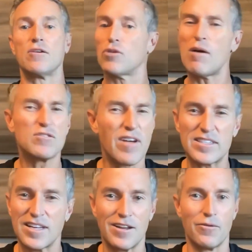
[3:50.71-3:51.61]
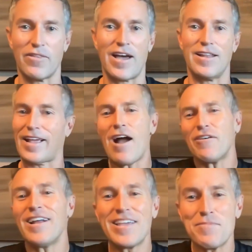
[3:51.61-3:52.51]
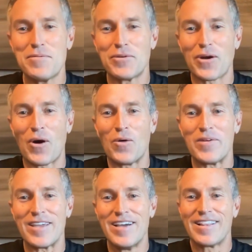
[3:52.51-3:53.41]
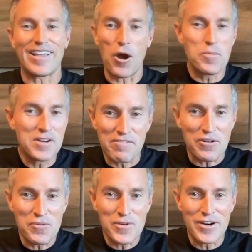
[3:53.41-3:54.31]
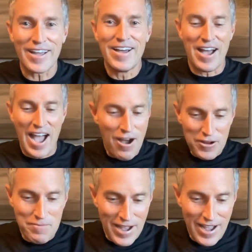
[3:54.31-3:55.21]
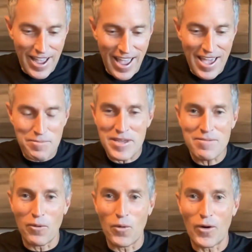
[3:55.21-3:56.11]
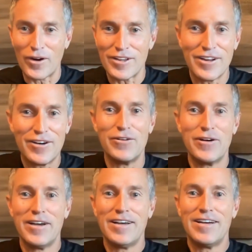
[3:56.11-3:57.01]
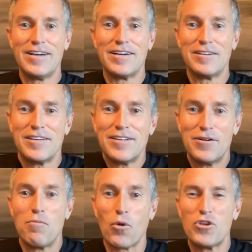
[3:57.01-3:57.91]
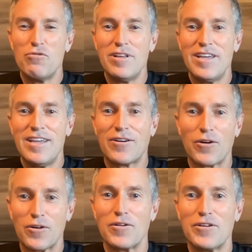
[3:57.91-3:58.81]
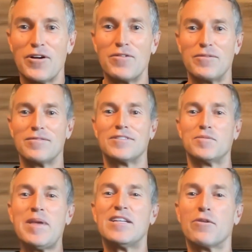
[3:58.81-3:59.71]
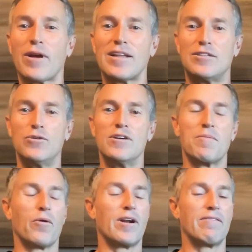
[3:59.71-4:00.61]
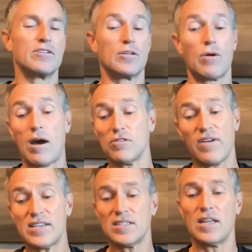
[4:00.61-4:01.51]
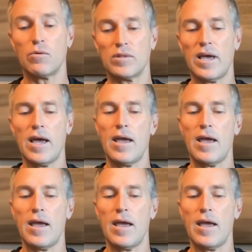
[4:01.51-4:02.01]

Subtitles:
So I was fascinated with that. Like, how can I get people to call me? Like, opening a phone book, how can my ad be more unique or speak directly to them or whatever? So I was fascinated with that.